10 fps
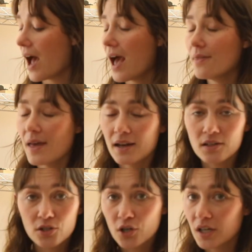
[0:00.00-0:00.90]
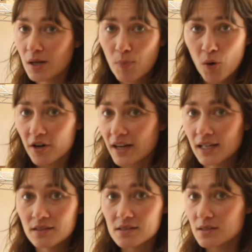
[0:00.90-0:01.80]
and then you're gonna pour
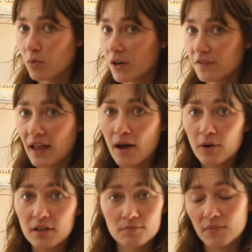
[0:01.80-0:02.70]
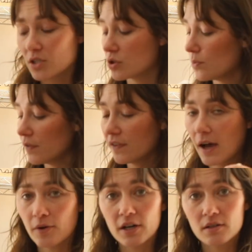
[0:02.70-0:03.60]
in some more flour, a scoop of
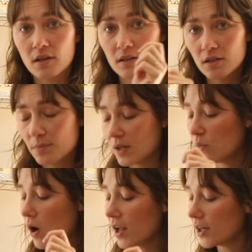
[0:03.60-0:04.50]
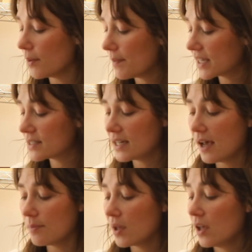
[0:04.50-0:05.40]
flour, a little bit of water, mix it up,